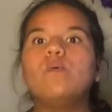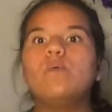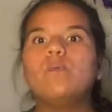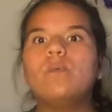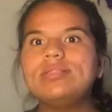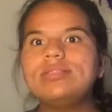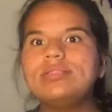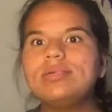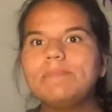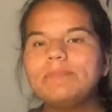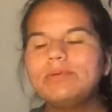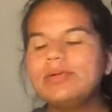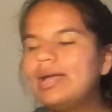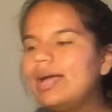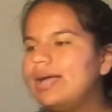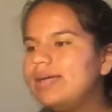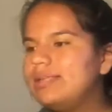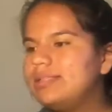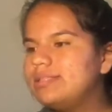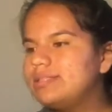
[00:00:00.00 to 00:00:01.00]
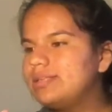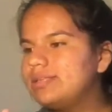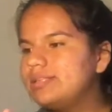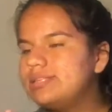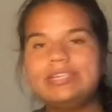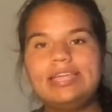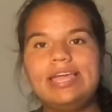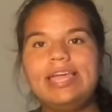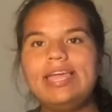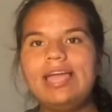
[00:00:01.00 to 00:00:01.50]
What's up you guys?
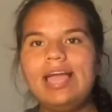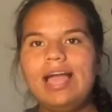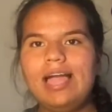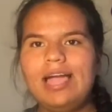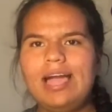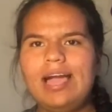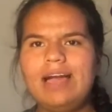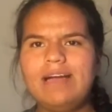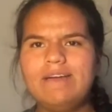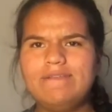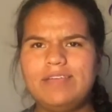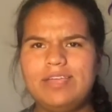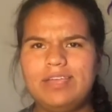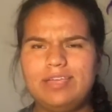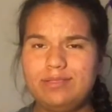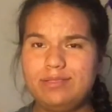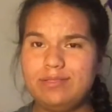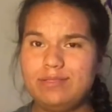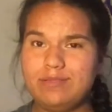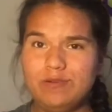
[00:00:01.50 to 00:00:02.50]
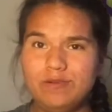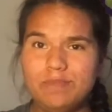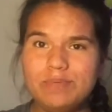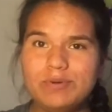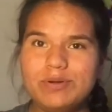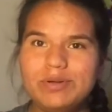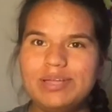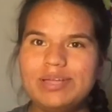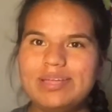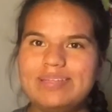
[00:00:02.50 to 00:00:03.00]
Today I have a
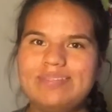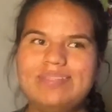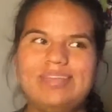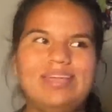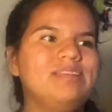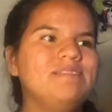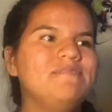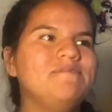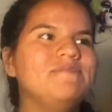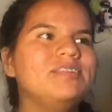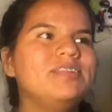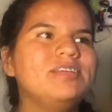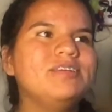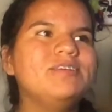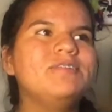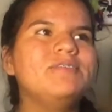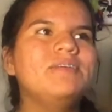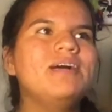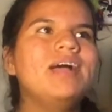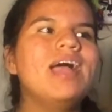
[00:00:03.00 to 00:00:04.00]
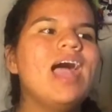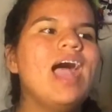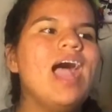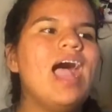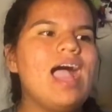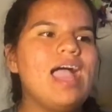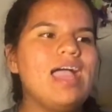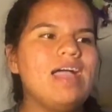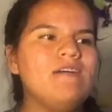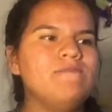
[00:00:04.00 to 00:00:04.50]
super exciting video.
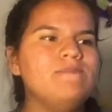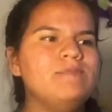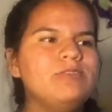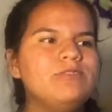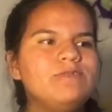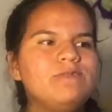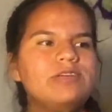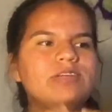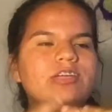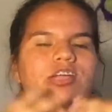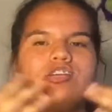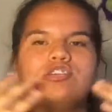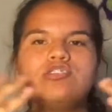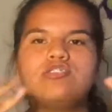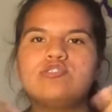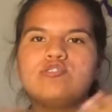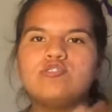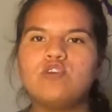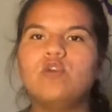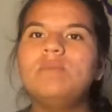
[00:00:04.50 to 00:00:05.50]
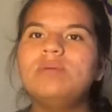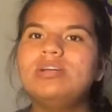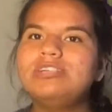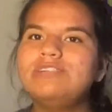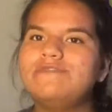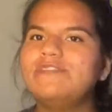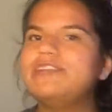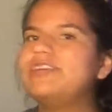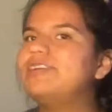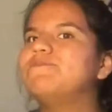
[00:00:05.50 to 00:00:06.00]
I have been doing so
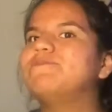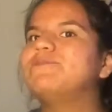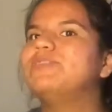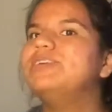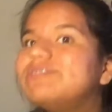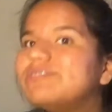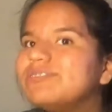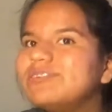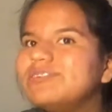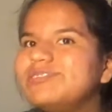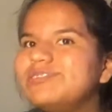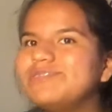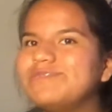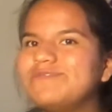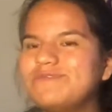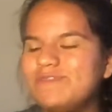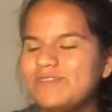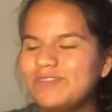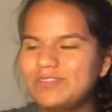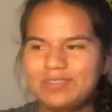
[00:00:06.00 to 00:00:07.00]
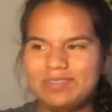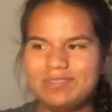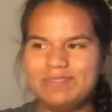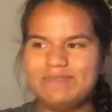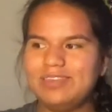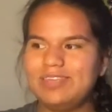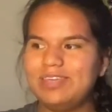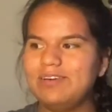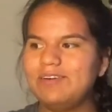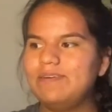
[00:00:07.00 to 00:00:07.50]
much freaking research for this
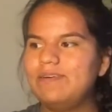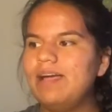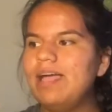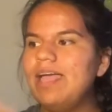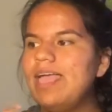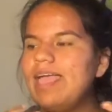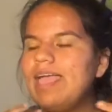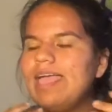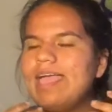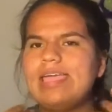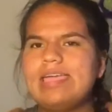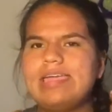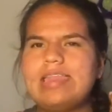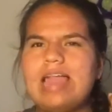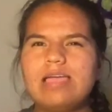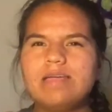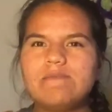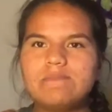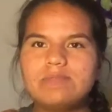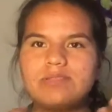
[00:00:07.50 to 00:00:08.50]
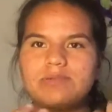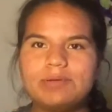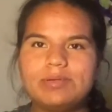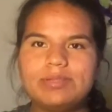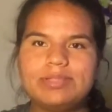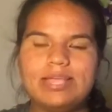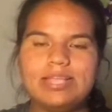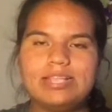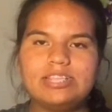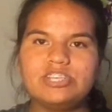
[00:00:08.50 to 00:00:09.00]
video and I am so
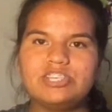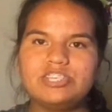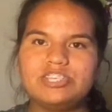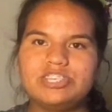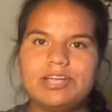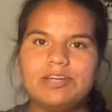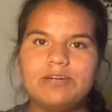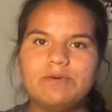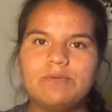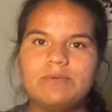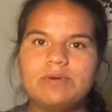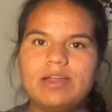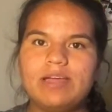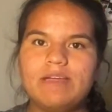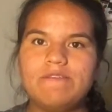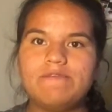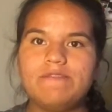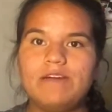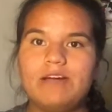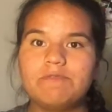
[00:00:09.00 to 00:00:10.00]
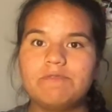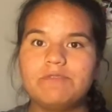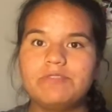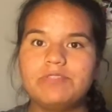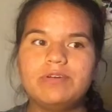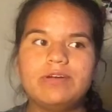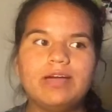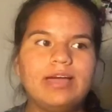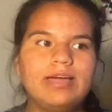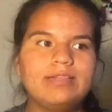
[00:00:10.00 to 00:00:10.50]
excited to share what I found
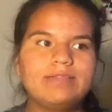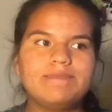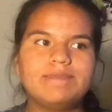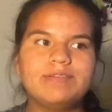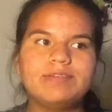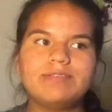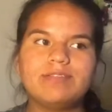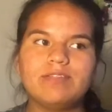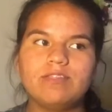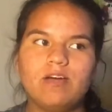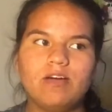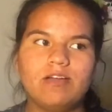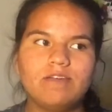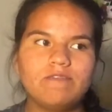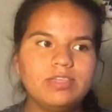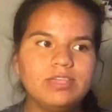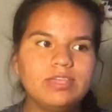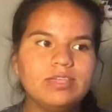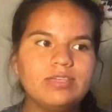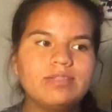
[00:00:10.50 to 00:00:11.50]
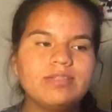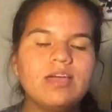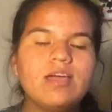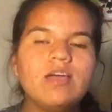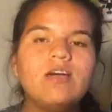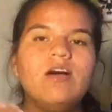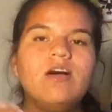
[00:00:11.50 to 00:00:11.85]
with you guys because a lot of these